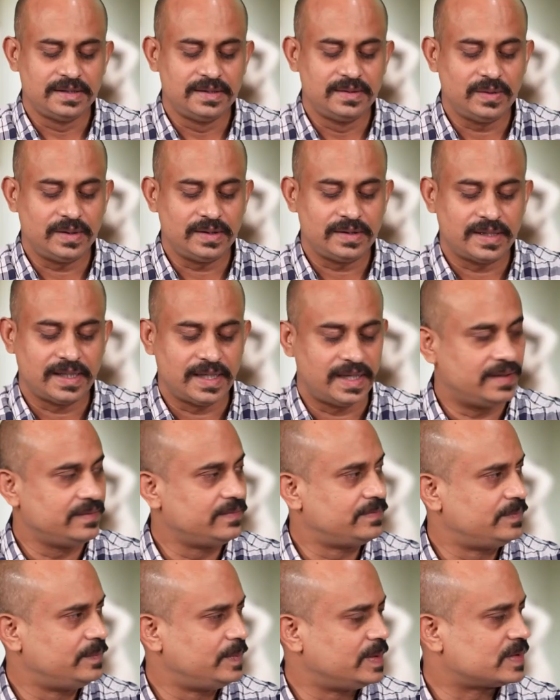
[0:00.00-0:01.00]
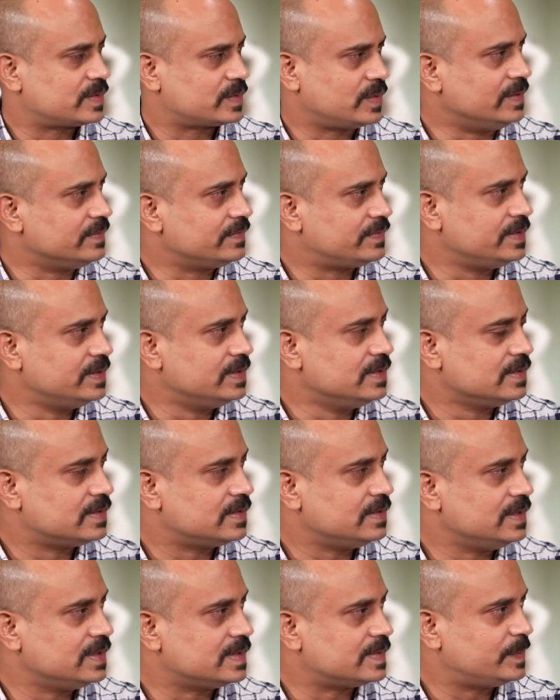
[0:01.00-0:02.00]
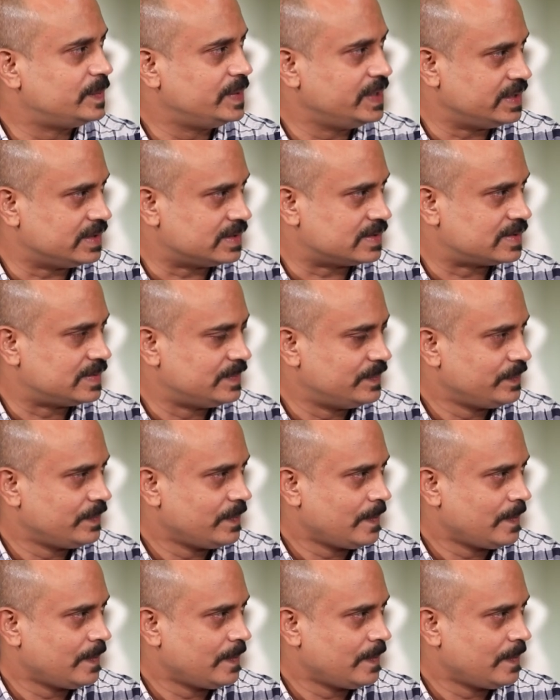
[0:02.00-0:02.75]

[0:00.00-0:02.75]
he did not have much confidence in his plays.